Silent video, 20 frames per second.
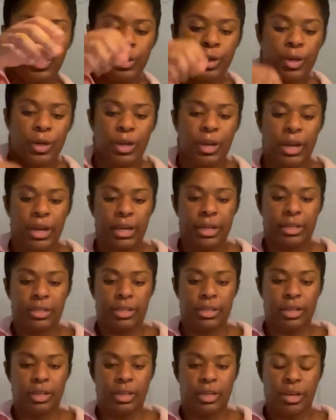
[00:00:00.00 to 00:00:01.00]
All right.
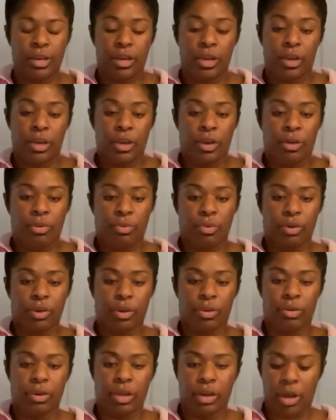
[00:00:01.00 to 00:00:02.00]
We'll
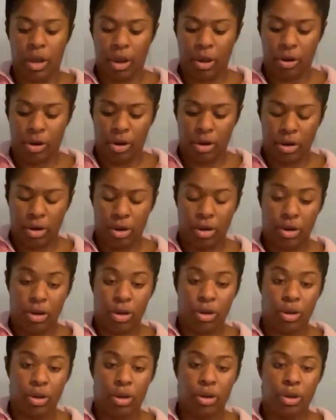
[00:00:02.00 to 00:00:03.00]
go get our
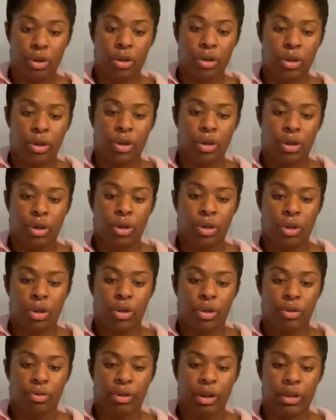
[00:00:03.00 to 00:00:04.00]

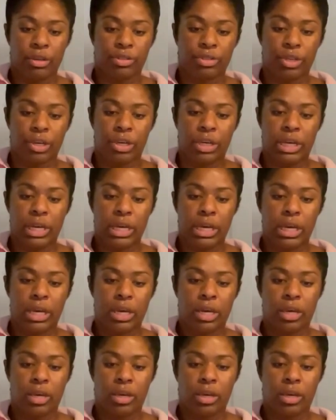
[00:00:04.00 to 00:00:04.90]
ground turkey.